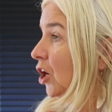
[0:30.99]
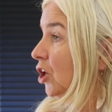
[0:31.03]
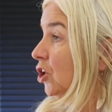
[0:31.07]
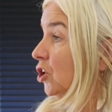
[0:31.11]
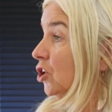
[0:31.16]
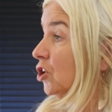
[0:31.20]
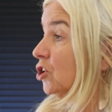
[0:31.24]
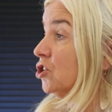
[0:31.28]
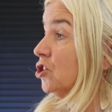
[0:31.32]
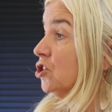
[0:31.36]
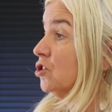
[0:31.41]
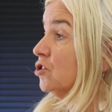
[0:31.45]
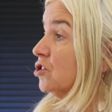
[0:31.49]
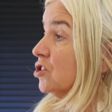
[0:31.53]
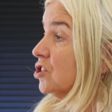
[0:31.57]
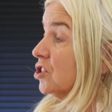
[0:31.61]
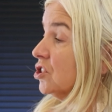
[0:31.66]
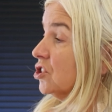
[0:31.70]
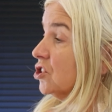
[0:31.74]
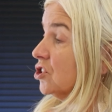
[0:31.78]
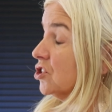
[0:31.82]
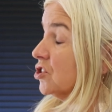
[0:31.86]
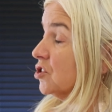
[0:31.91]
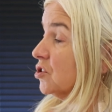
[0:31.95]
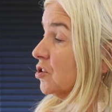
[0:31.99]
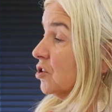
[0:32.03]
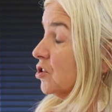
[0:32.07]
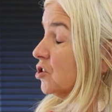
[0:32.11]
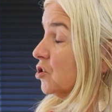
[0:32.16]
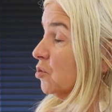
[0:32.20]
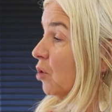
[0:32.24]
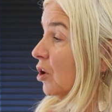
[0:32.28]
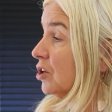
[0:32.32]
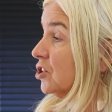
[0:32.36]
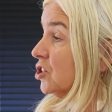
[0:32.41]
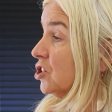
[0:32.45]
You can choose
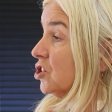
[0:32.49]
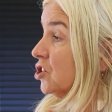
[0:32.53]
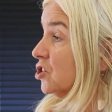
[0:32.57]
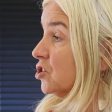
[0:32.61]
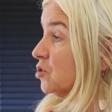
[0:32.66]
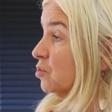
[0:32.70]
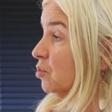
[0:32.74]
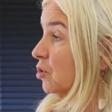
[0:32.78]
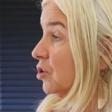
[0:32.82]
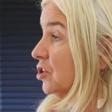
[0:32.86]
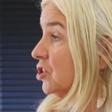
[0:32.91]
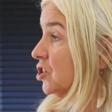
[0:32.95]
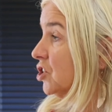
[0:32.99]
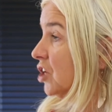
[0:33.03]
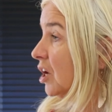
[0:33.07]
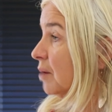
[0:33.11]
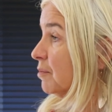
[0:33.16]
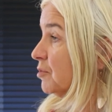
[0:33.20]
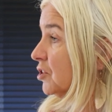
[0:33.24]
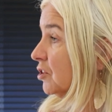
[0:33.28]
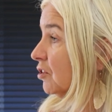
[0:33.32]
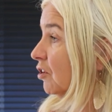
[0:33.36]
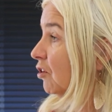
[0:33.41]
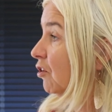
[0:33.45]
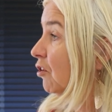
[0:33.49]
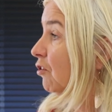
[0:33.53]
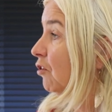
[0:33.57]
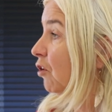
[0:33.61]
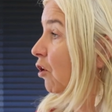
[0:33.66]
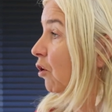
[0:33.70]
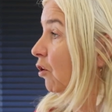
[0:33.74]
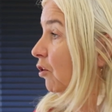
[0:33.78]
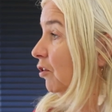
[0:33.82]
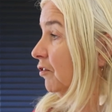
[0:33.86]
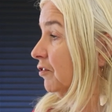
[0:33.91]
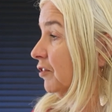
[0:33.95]
to watch just one chapter or
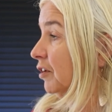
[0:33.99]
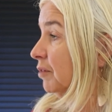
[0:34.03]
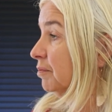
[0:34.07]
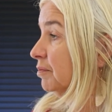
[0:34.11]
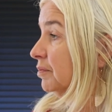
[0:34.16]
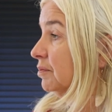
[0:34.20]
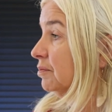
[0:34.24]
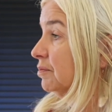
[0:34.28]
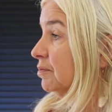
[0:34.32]
all of them.